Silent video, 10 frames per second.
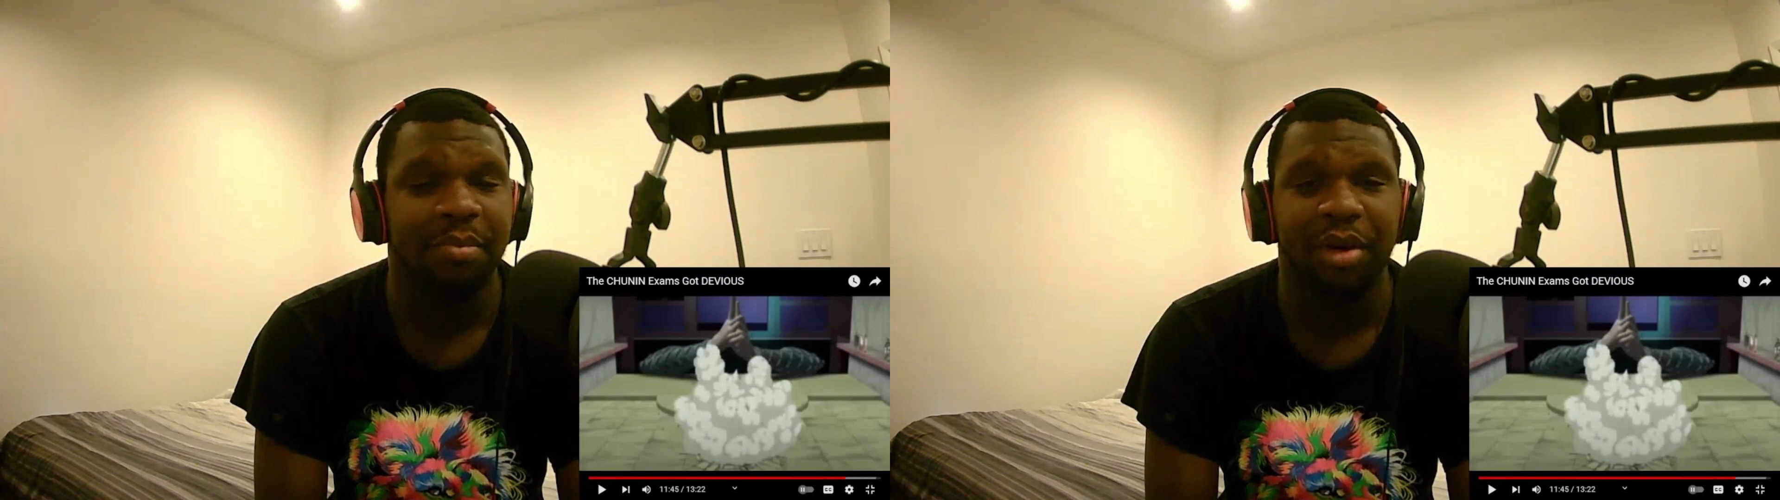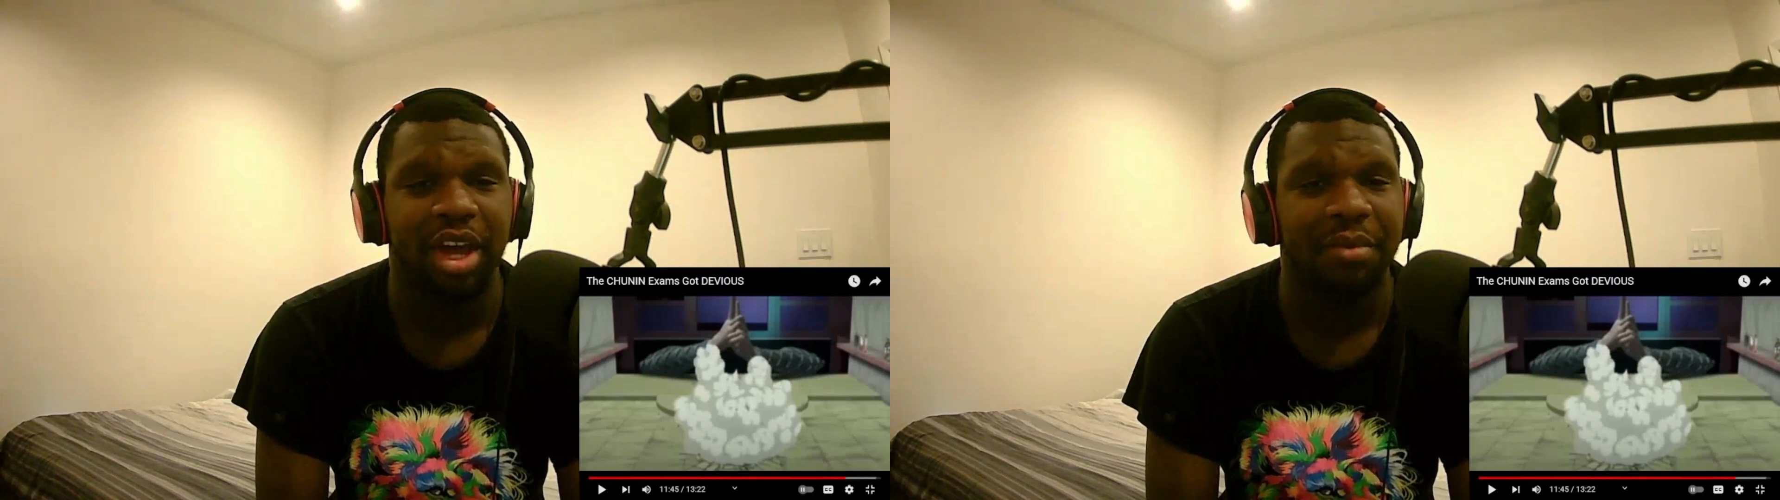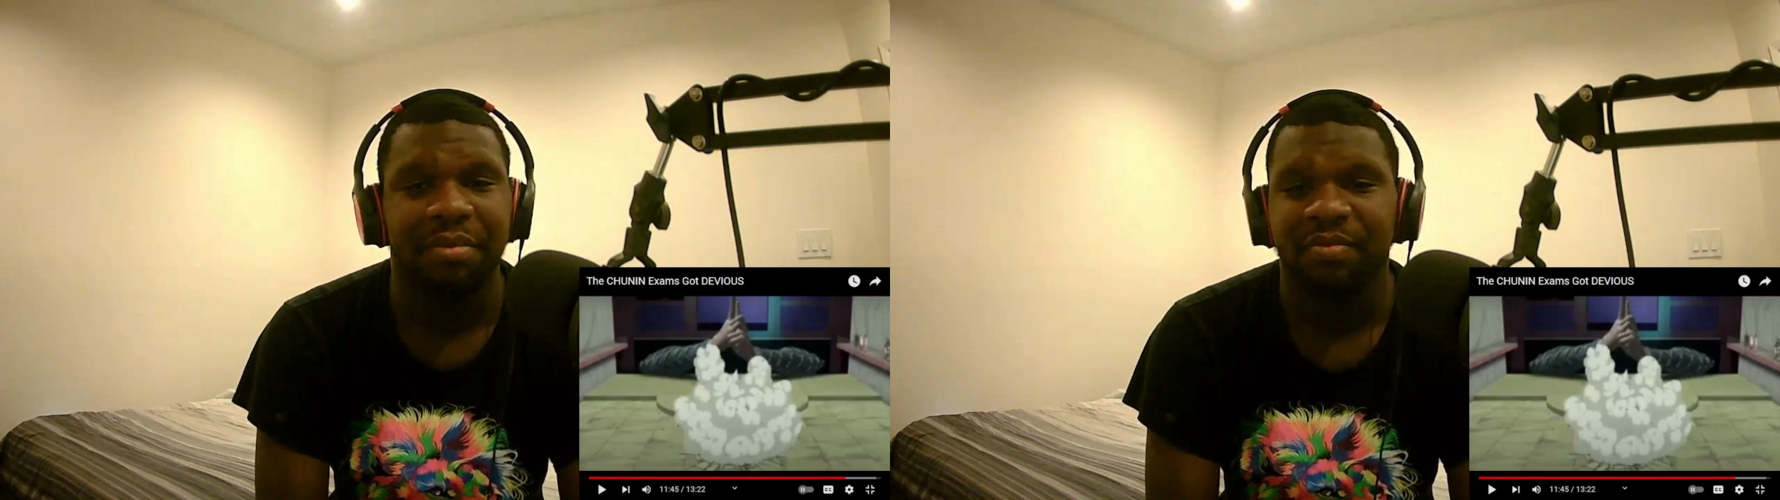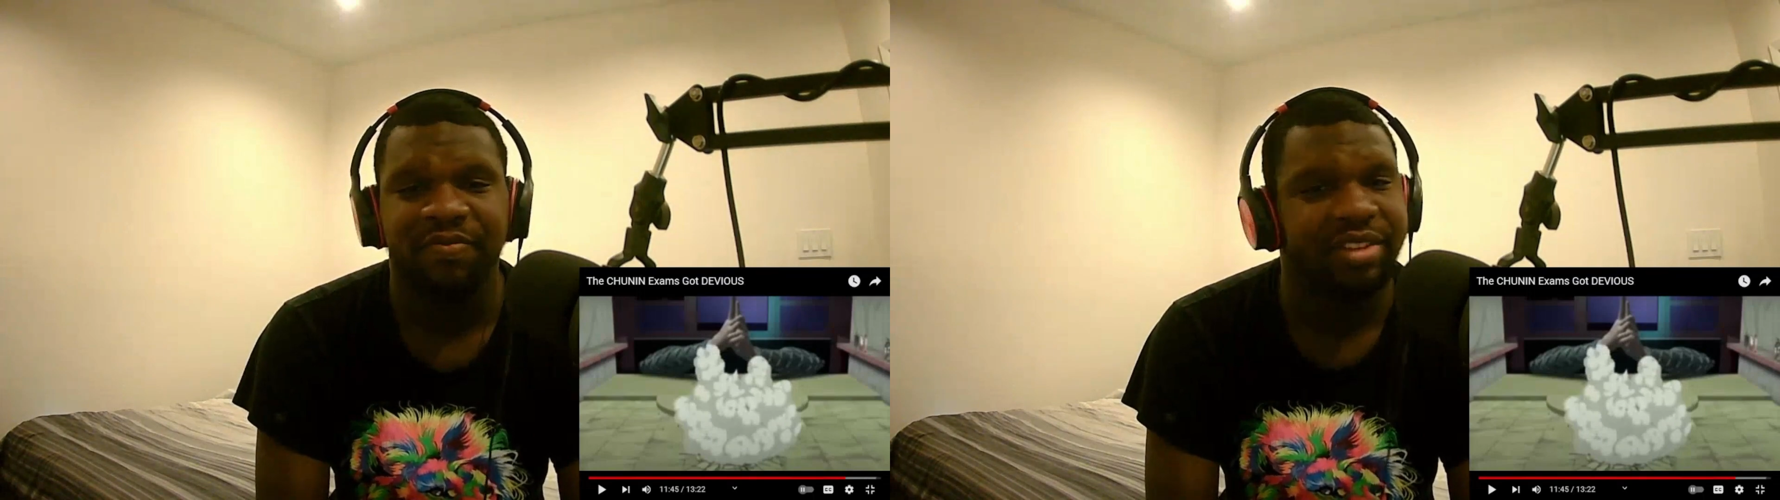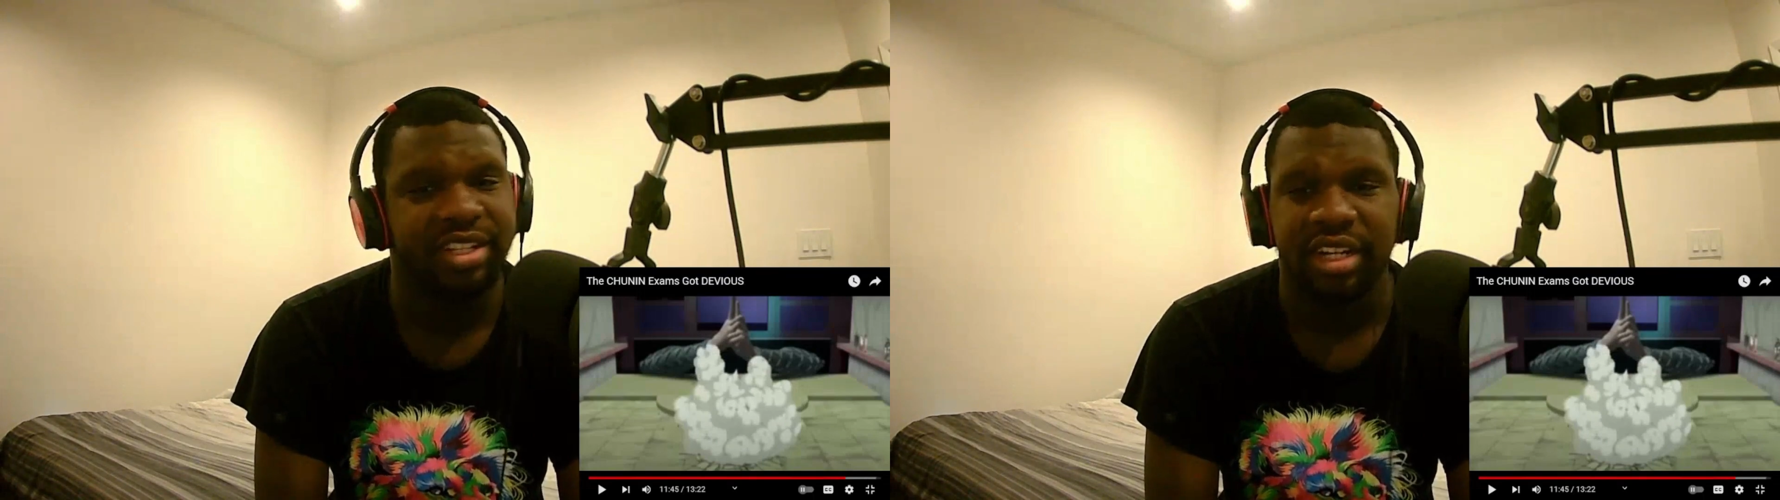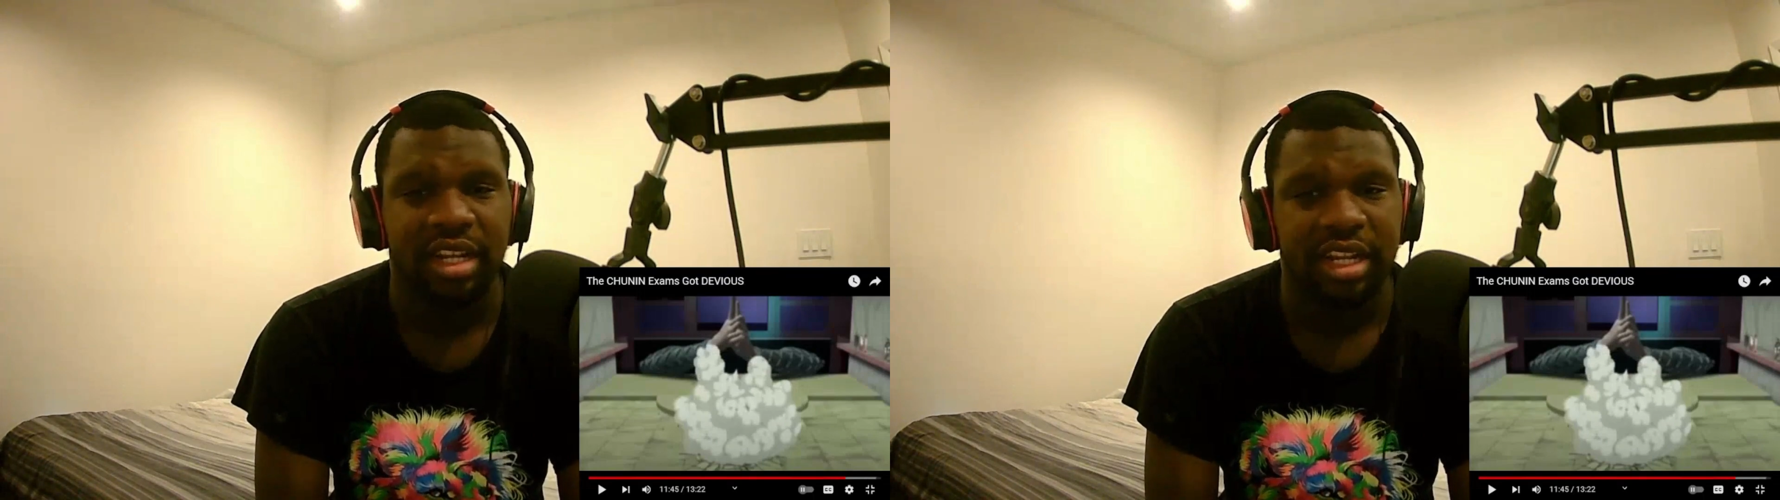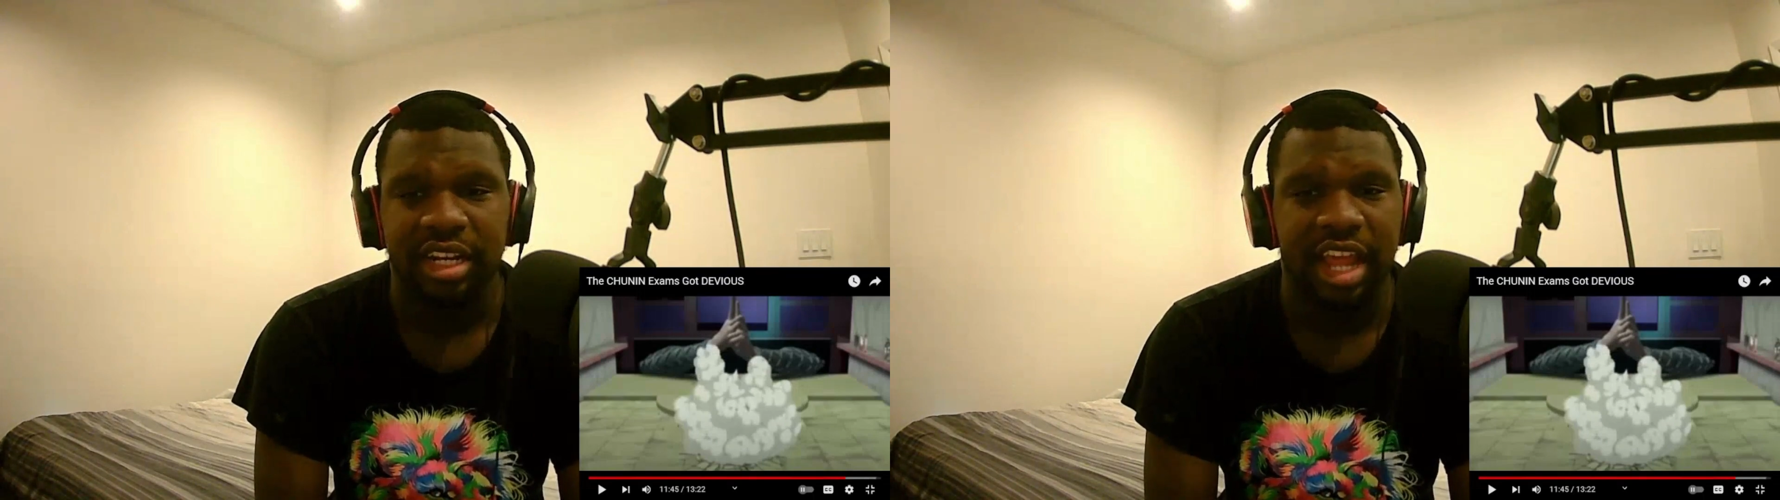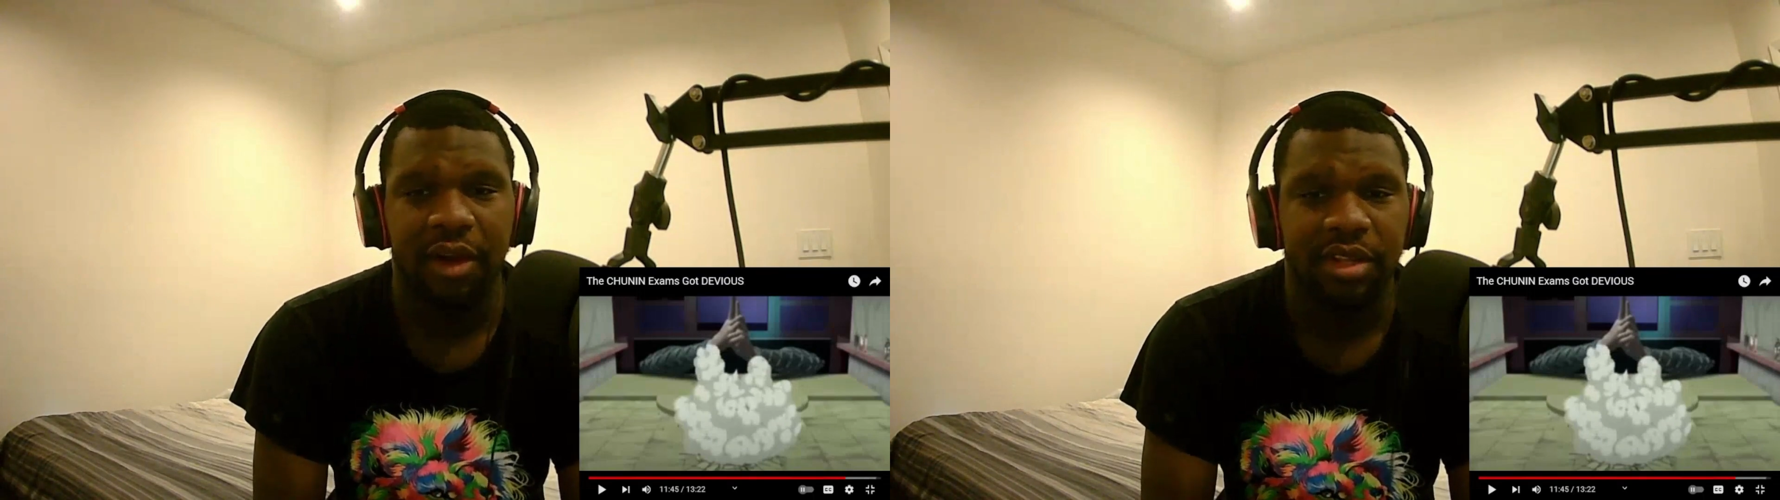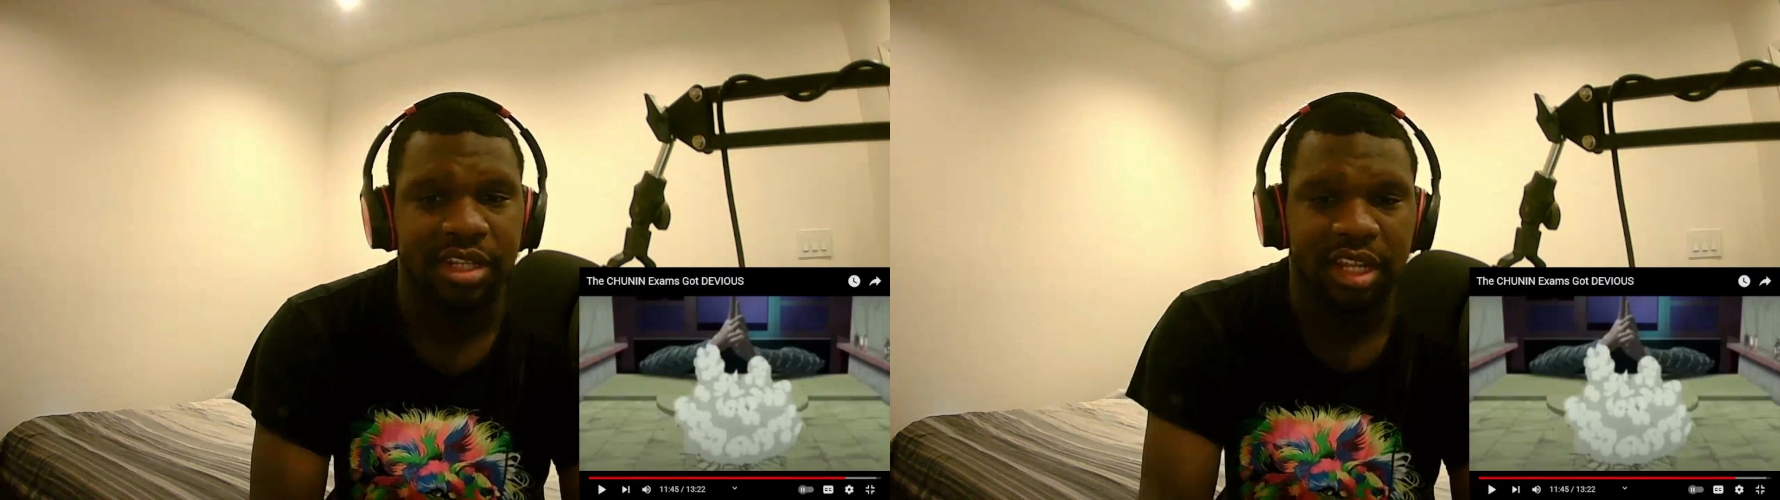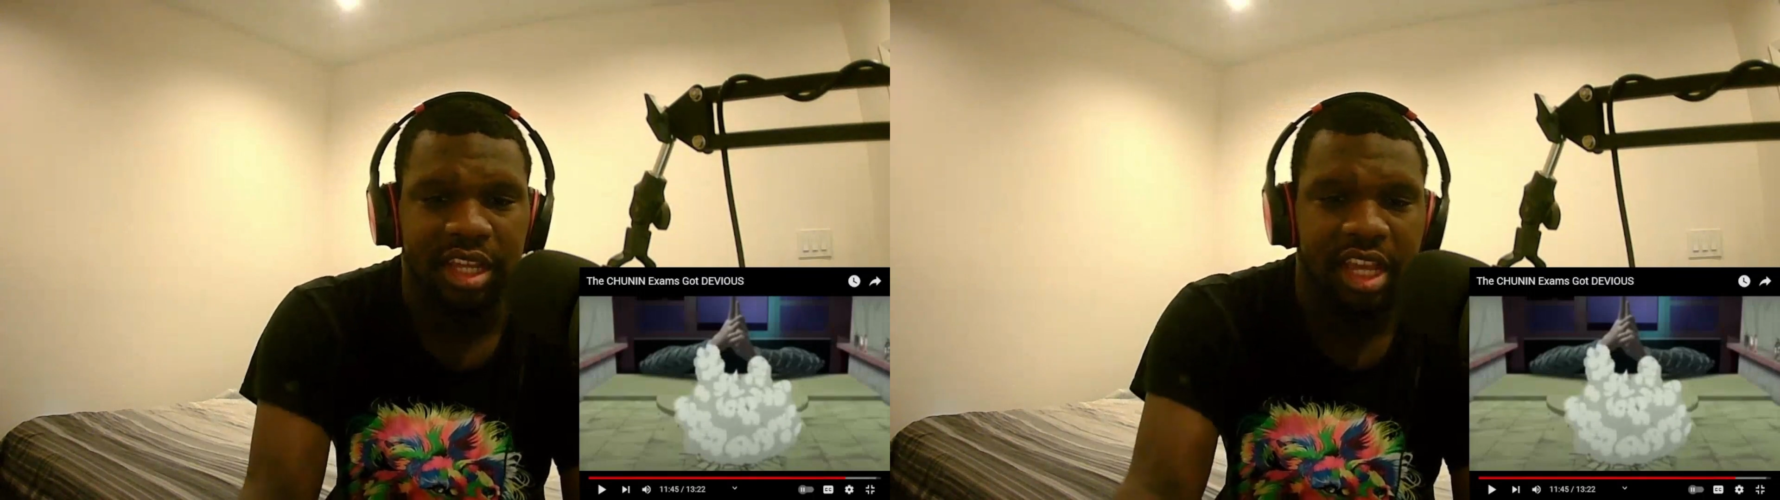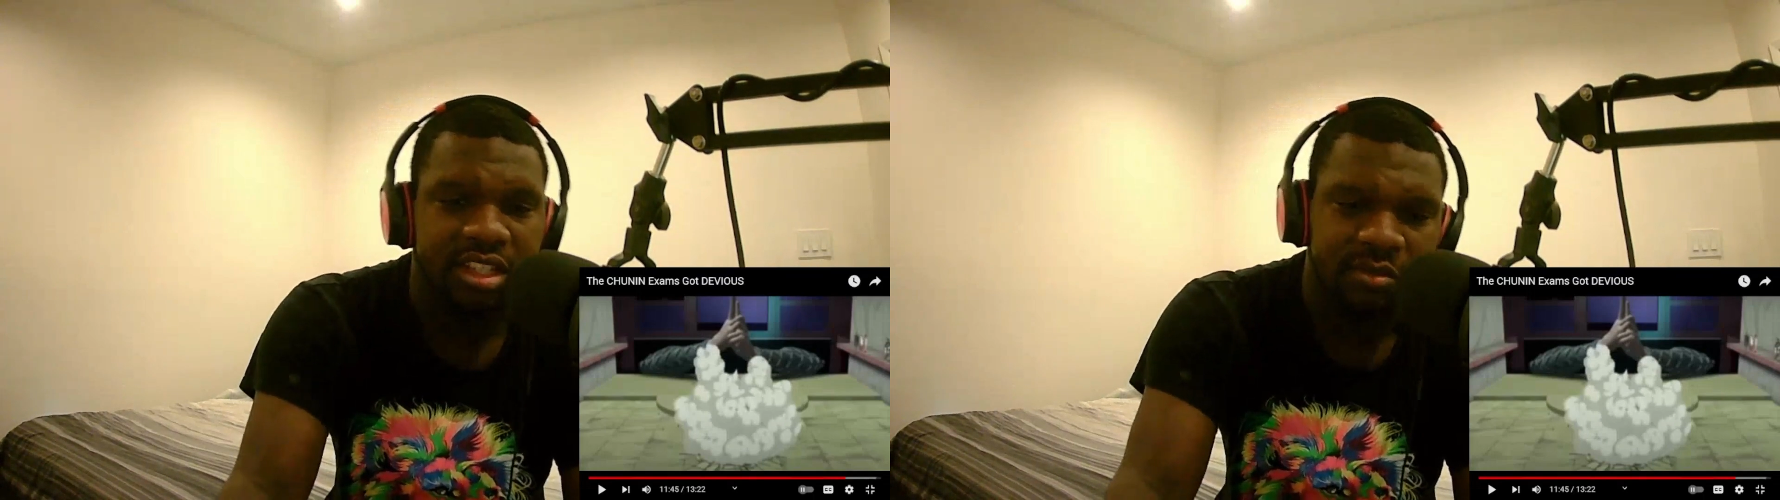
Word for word: but that wasn't the case.